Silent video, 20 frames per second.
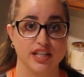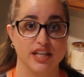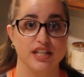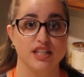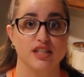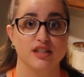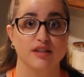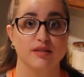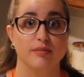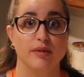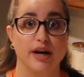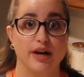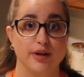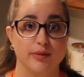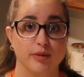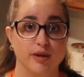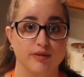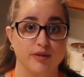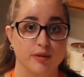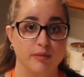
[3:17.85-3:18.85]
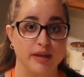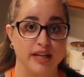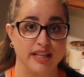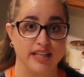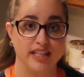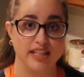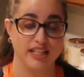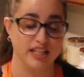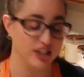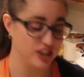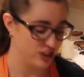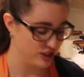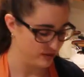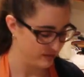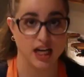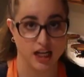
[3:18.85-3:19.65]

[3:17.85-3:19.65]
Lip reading: into the bottom of your baking dish.